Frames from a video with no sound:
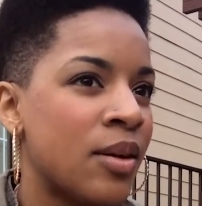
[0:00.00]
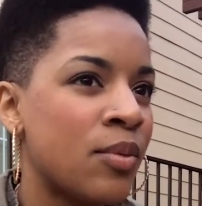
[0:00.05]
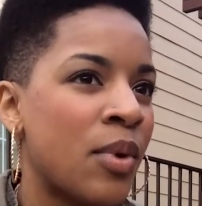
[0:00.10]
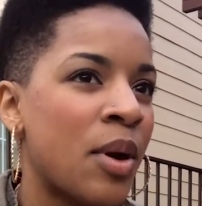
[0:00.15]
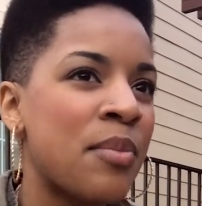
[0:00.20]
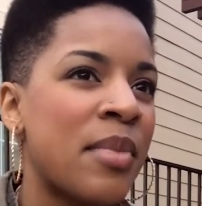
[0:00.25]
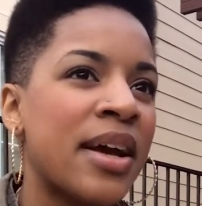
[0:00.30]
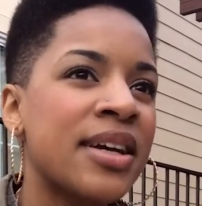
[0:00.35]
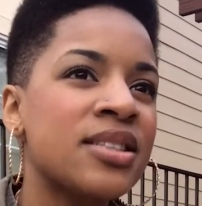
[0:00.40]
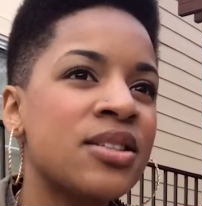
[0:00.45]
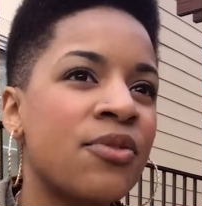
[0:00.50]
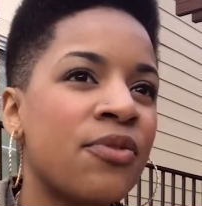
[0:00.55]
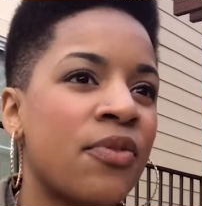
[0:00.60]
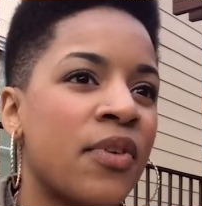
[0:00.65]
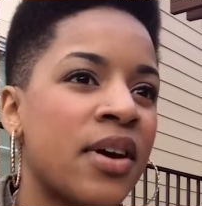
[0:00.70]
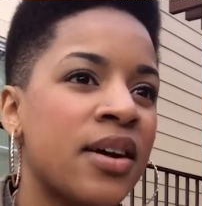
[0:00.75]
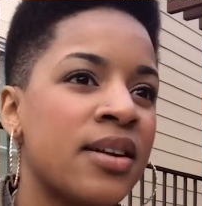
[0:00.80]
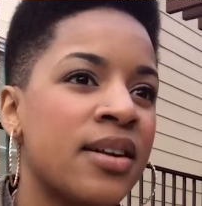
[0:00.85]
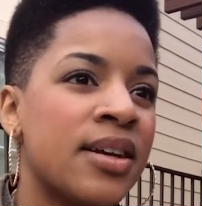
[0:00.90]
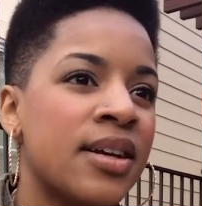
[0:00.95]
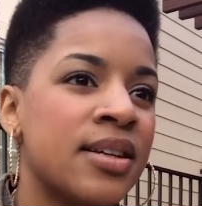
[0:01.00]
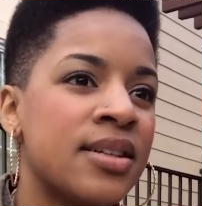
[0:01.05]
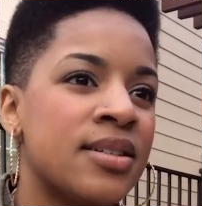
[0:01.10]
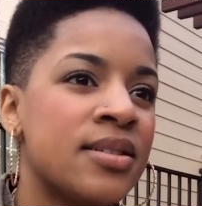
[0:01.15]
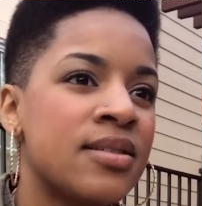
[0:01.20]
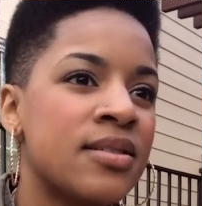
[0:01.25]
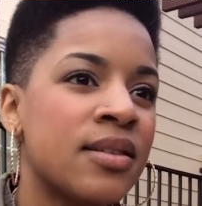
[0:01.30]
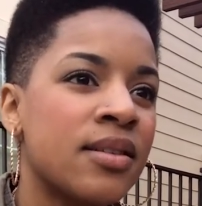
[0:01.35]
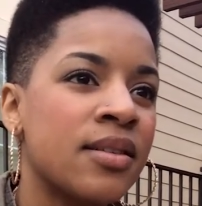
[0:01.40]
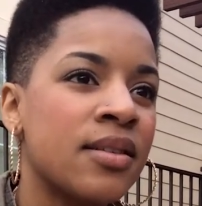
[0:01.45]
And what makes it fun
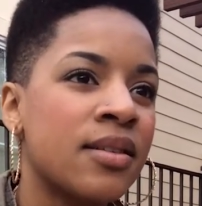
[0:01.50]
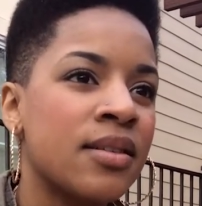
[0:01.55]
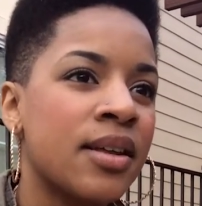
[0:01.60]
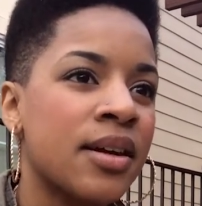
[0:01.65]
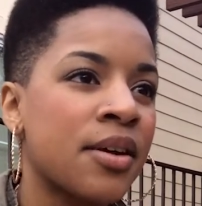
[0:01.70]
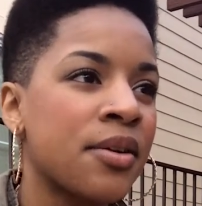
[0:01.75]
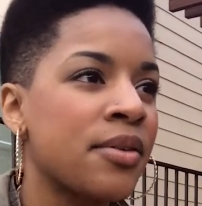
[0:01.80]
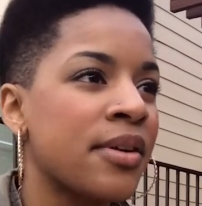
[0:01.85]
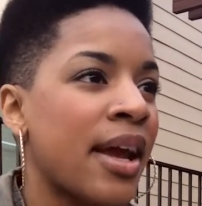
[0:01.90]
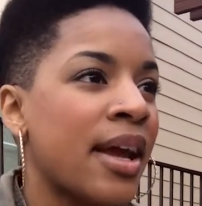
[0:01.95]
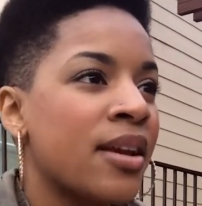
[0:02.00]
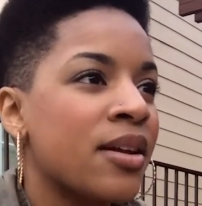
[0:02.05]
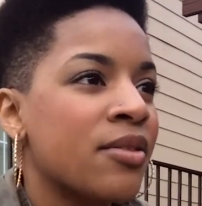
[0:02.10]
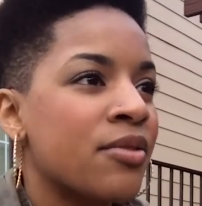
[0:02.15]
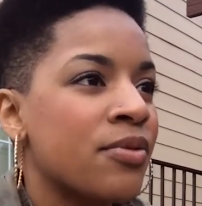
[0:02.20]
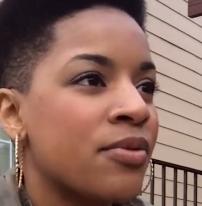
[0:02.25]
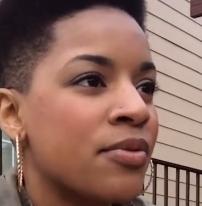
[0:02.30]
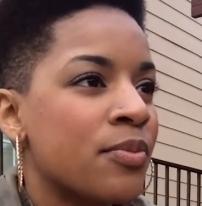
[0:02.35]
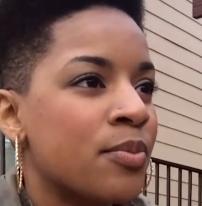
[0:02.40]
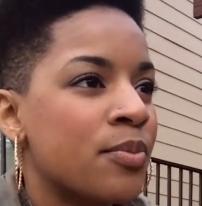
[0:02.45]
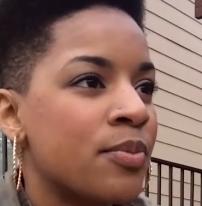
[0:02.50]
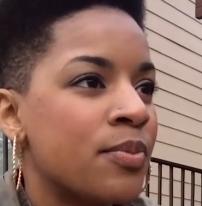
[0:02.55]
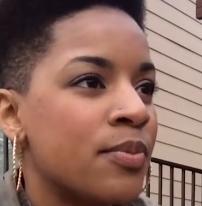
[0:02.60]
is the creative